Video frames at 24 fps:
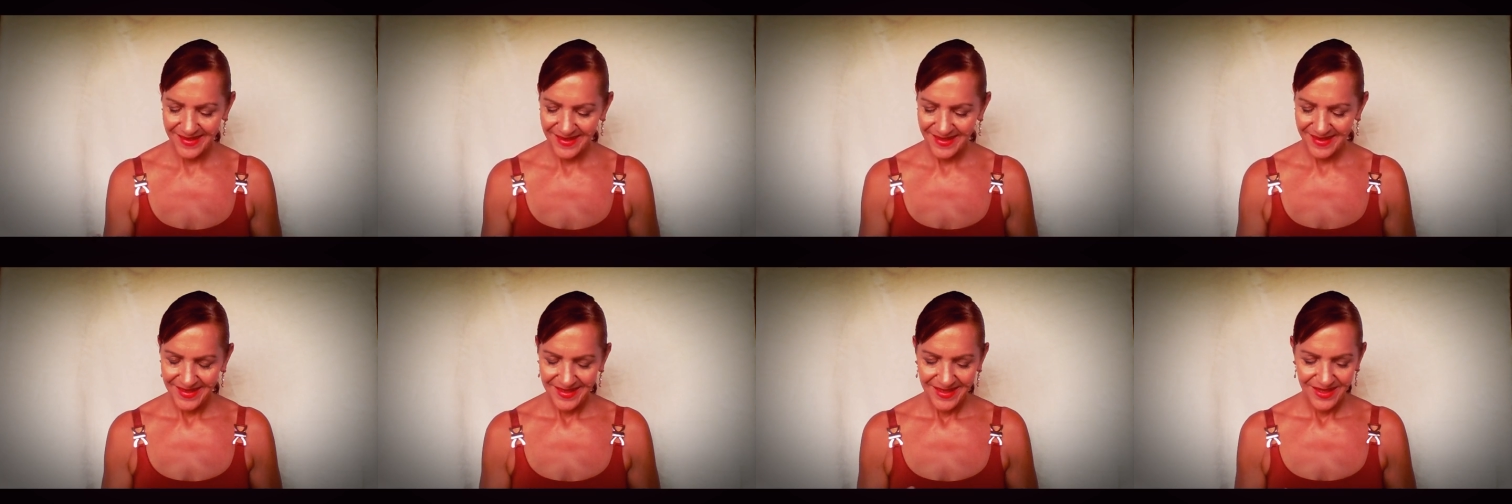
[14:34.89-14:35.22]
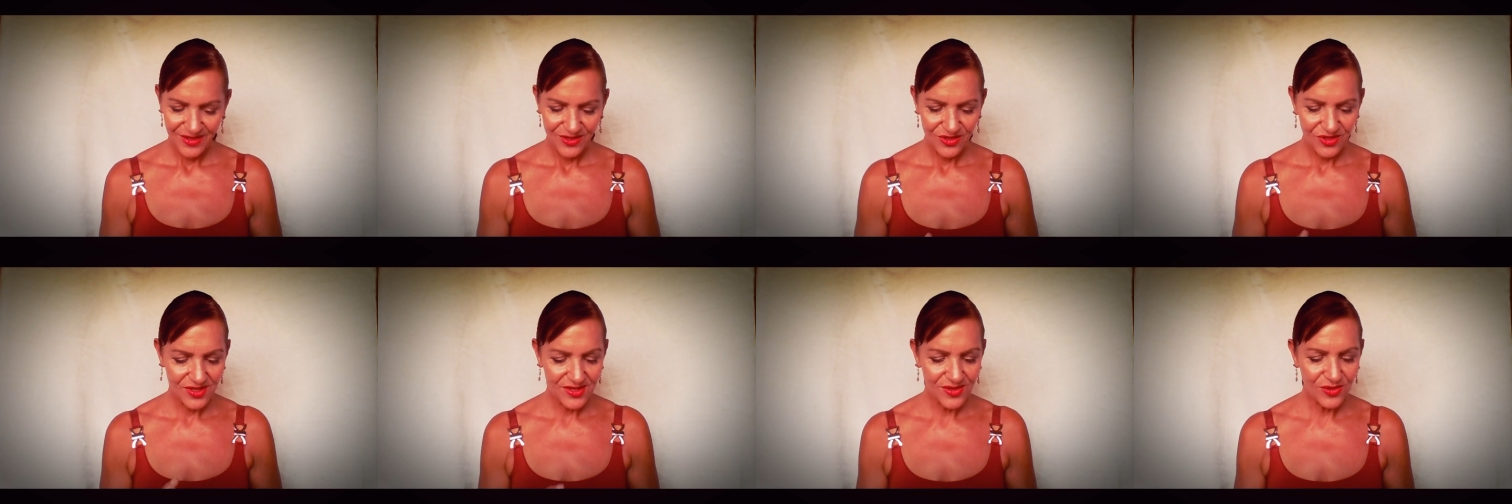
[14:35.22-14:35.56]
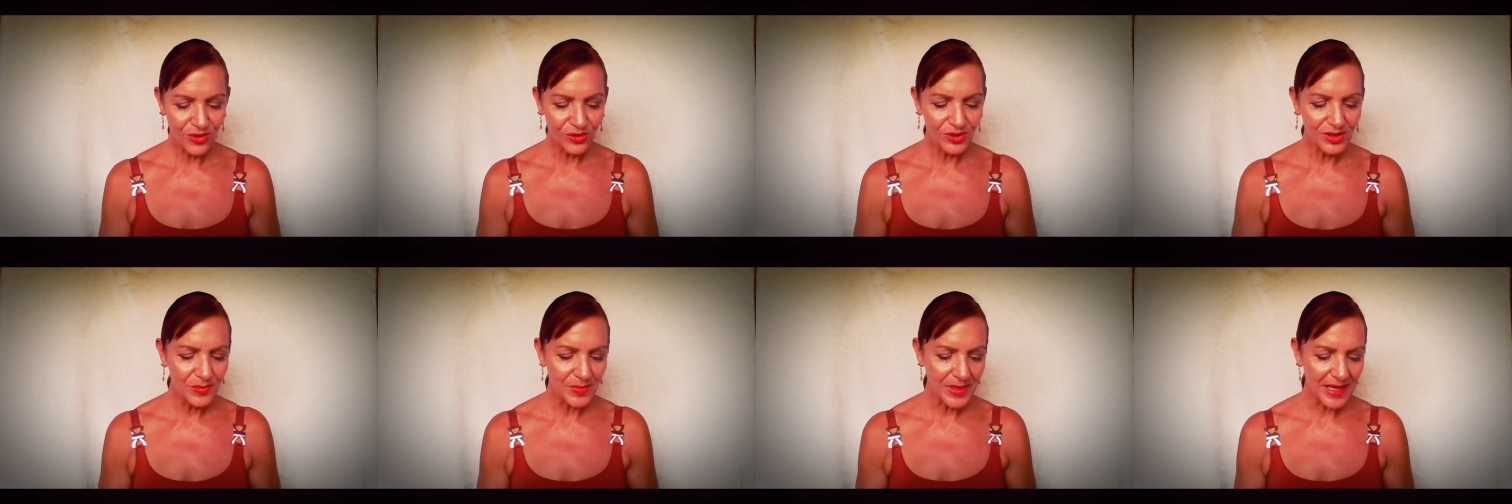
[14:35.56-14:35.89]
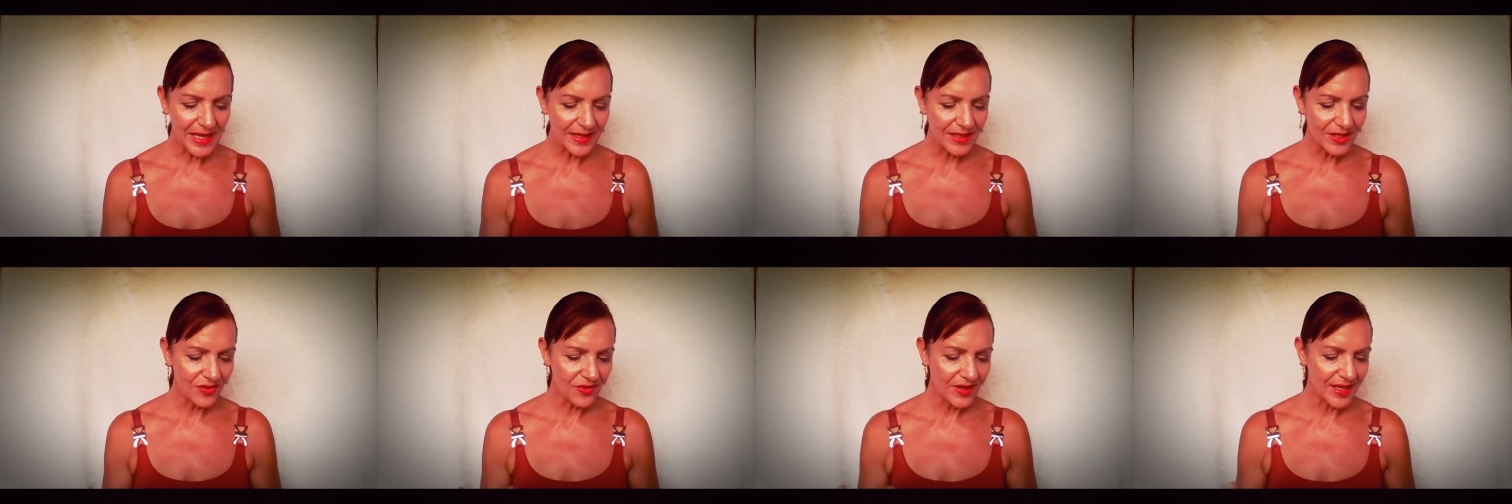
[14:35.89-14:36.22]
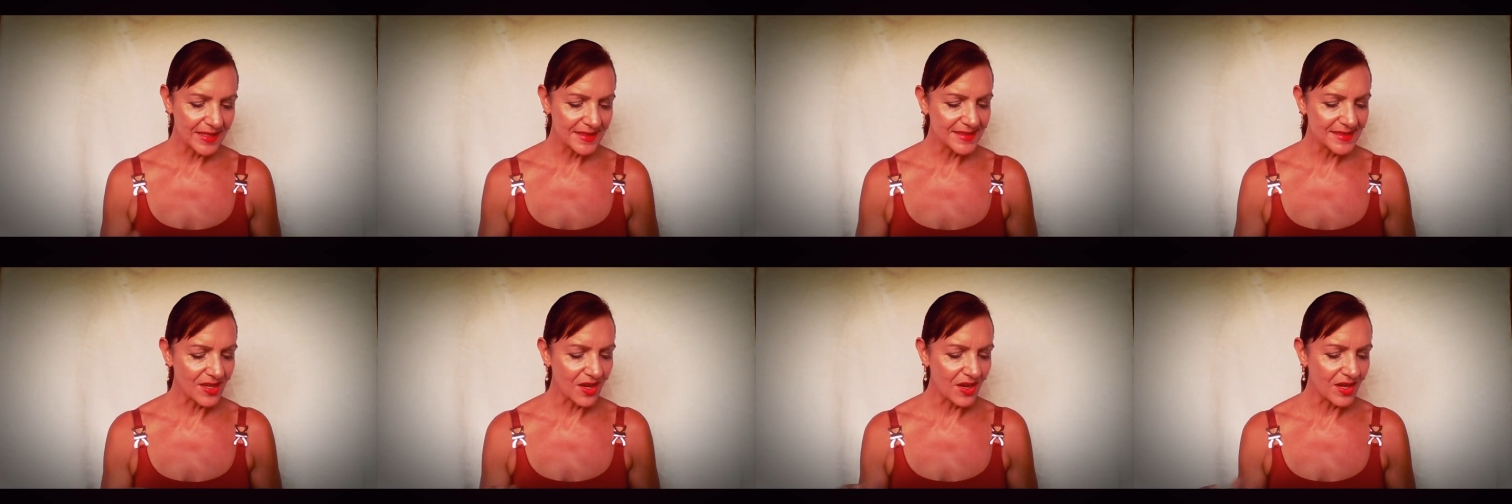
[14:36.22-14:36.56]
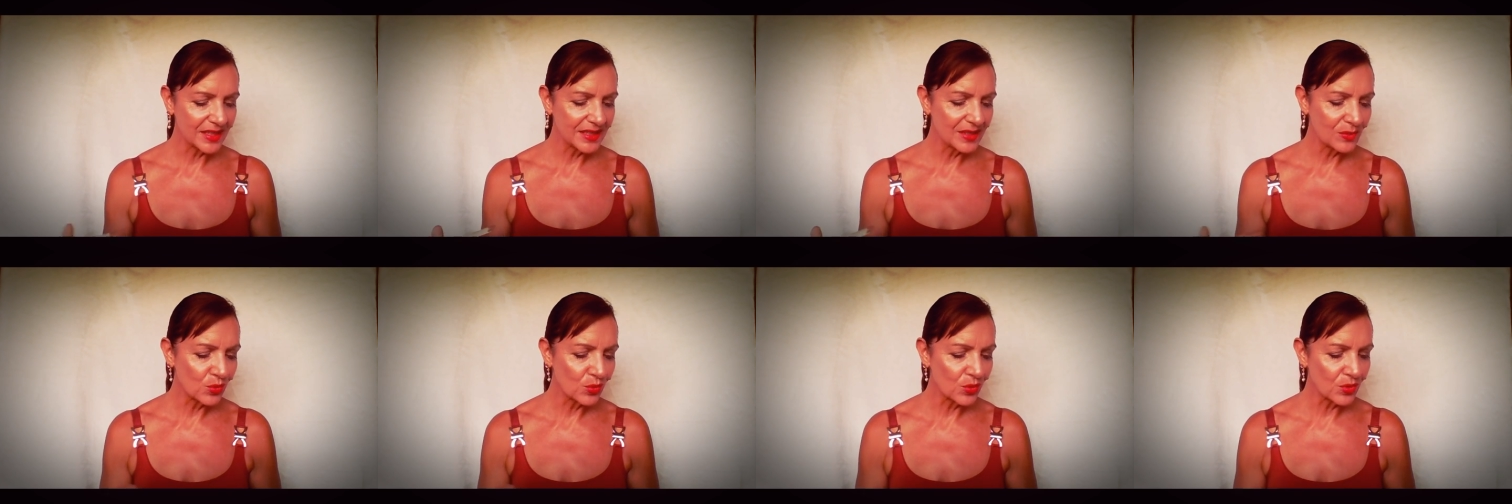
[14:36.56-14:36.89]
which is all about your
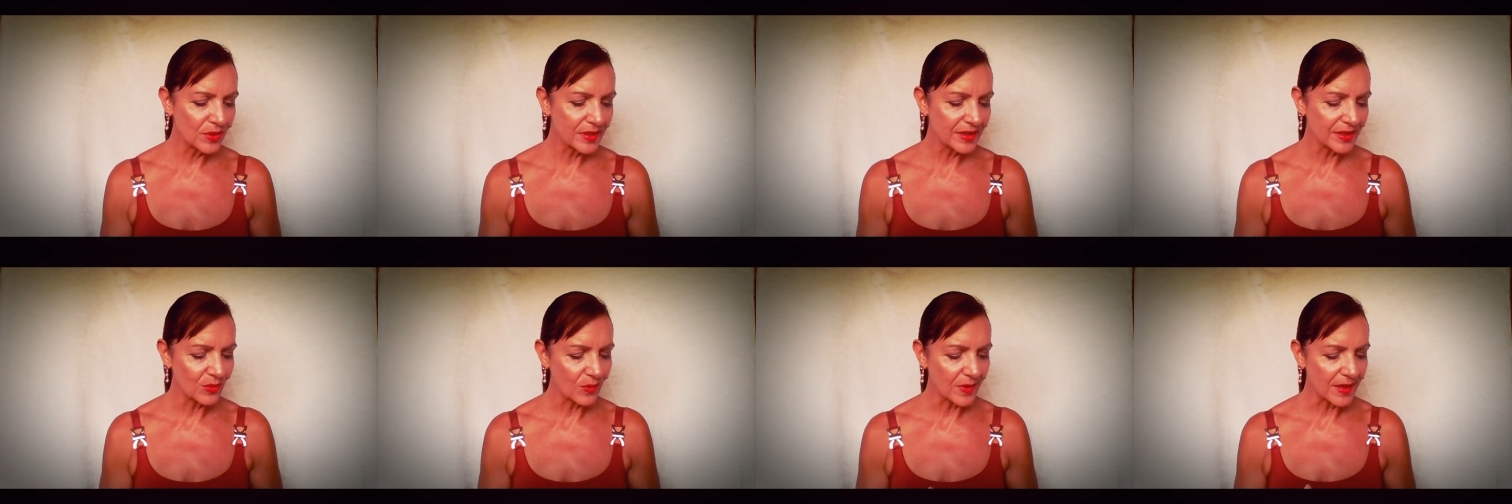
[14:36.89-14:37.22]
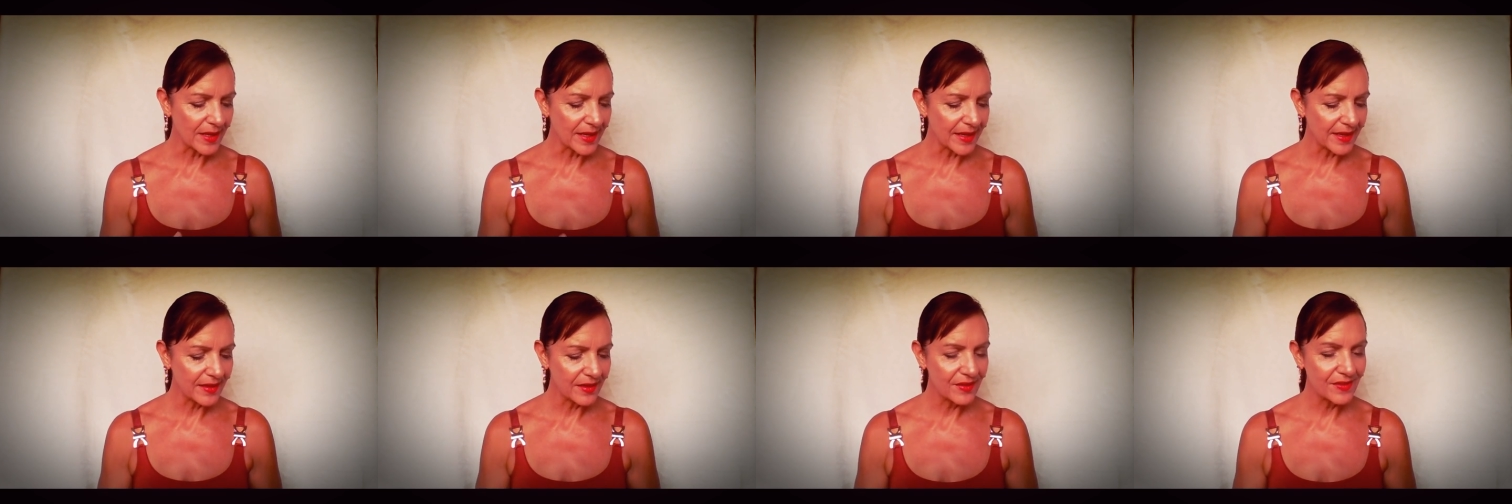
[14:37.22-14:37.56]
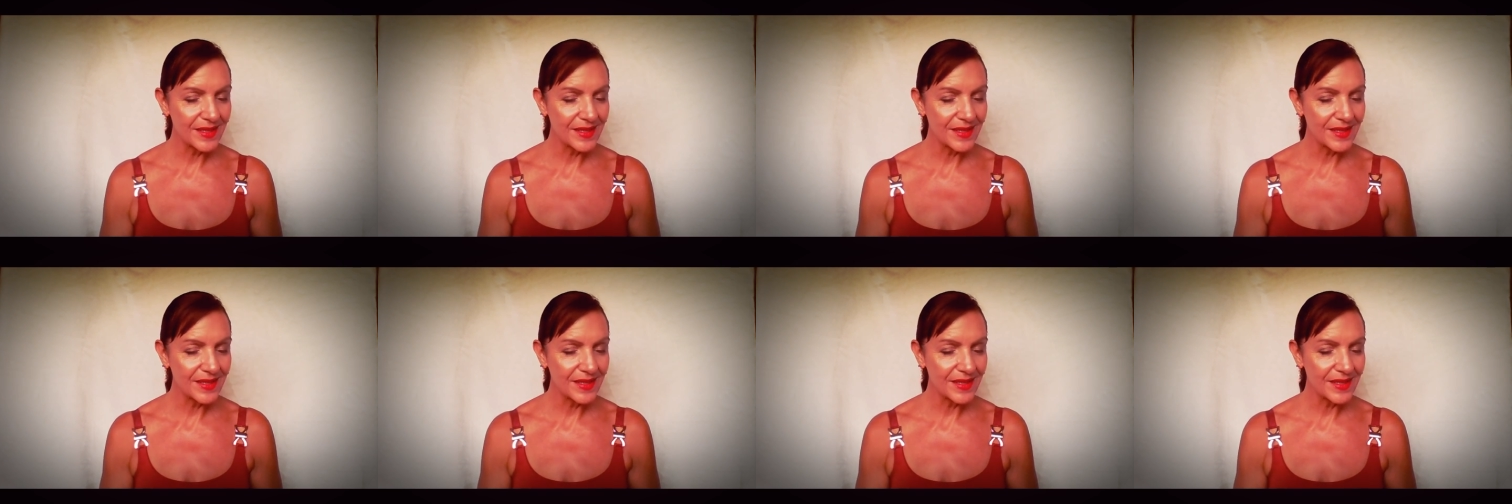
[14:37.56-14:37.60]
anxiety walking away,